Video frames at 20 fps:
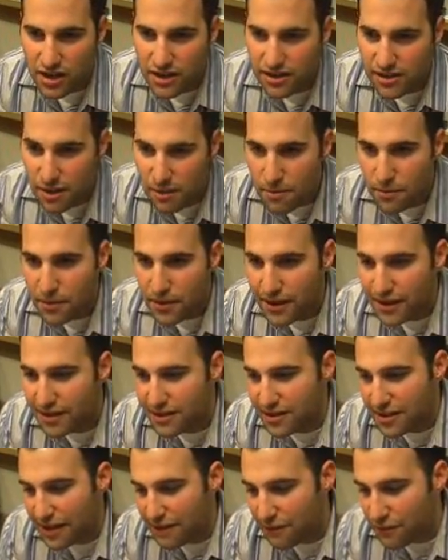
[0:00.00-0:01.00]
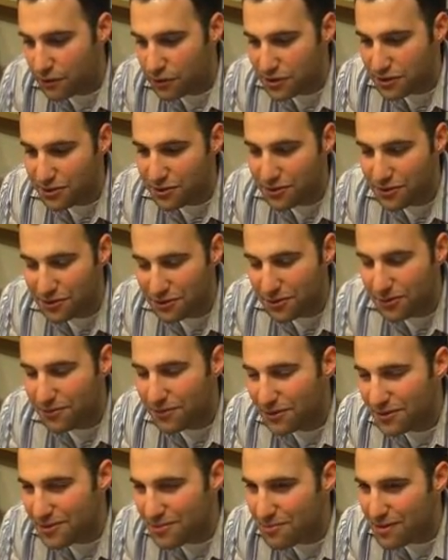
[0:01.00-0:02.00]
Some things, at first, you know, you'll do a
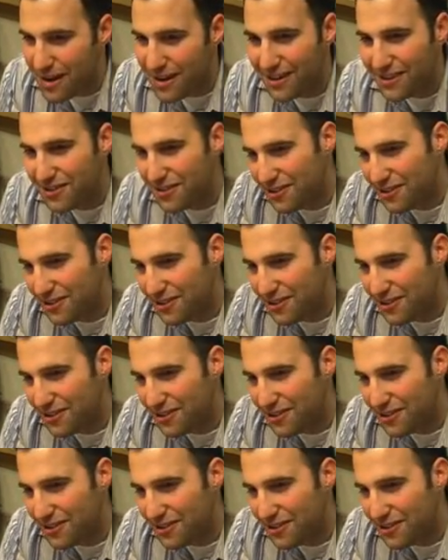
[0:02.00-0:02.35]
first compile,